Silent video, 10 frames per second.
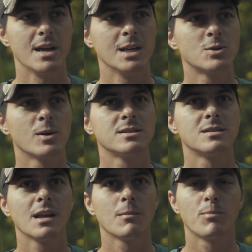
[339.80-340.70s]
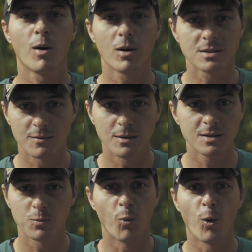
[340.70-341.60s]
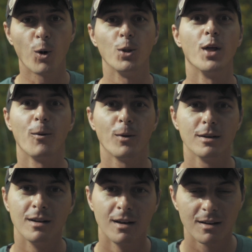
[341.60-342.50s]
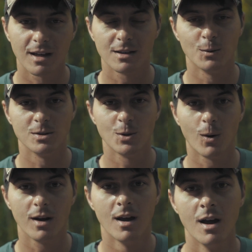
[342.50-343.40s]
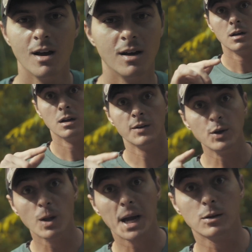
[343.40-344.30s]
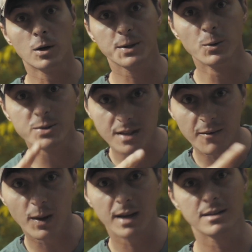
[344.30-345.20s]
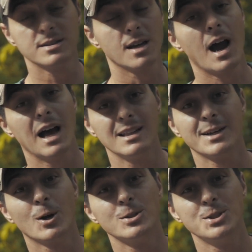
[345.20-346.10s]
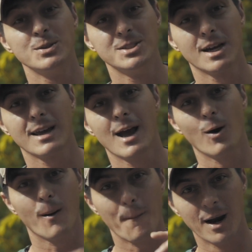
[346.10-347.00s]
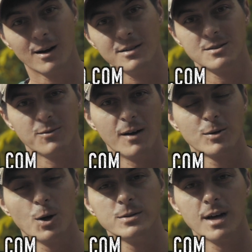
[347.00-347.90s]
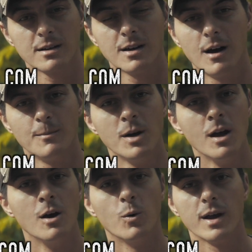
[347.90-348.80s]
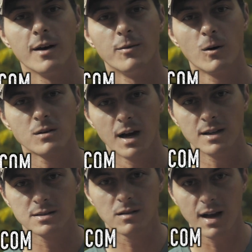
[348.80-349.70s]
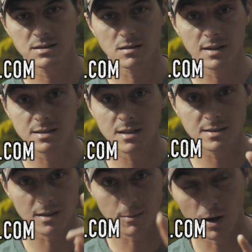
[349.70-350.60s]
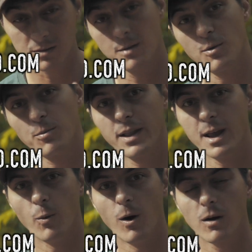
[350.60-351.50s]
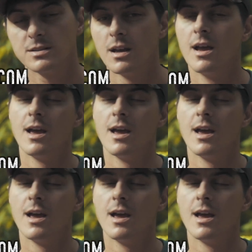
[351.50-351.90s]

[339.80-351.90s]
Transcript: interesting parts of this world that we get to enjoy. If you like learning cool stuff like this, I highly encourage you to check out AmericanSurvivalCo.com. We have all kinds of class listings, and among them are plant walks.